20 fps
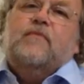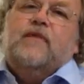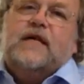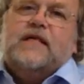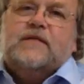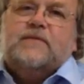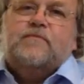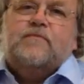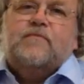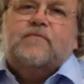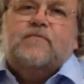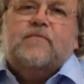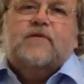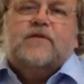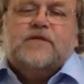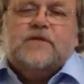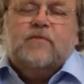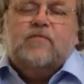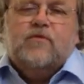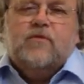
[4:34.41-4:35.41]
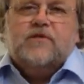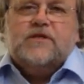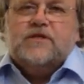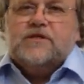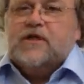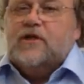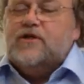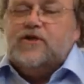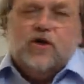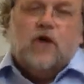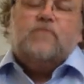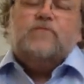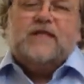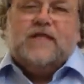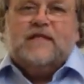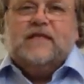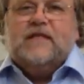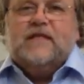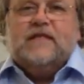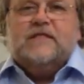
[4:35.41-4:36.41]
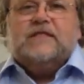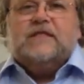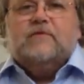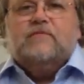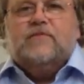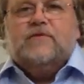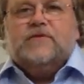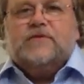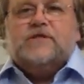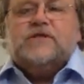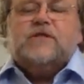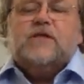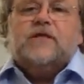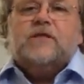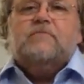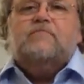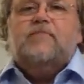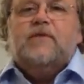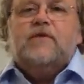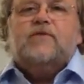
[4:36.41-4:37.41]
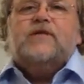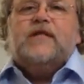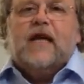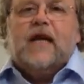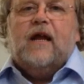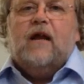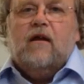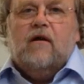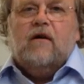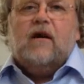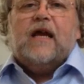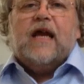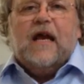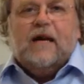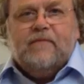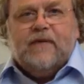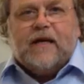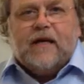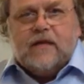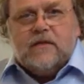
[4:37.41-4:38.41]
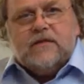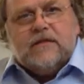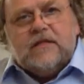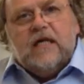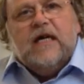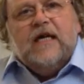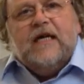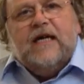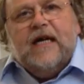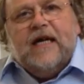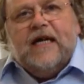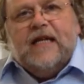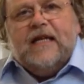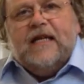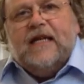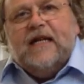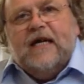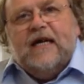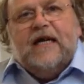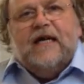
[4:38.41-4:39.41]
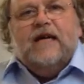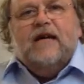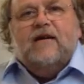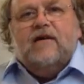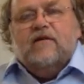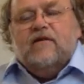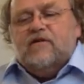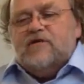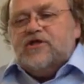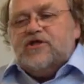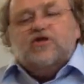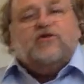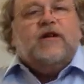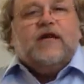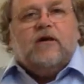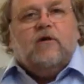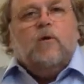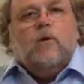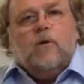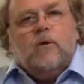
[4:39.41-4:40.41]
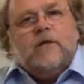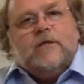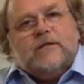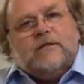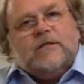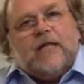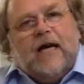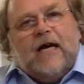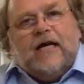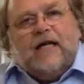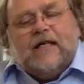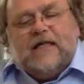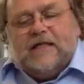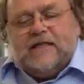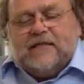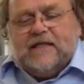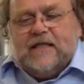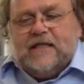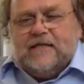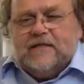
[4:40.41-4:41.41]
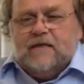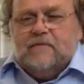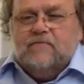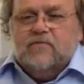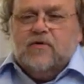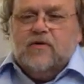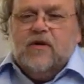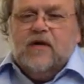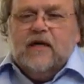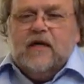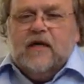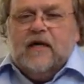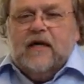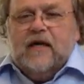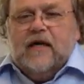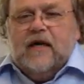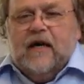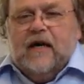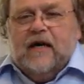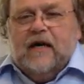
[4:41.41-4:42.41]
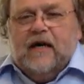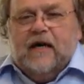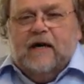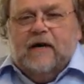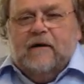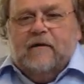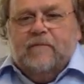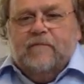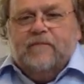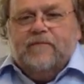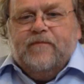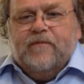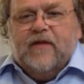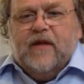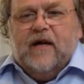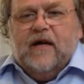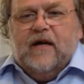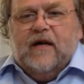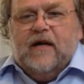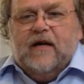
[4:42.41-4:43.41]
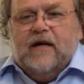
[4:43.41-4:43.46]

his supporters adopted these symbols and started building log cabins on street corners as their symbol, and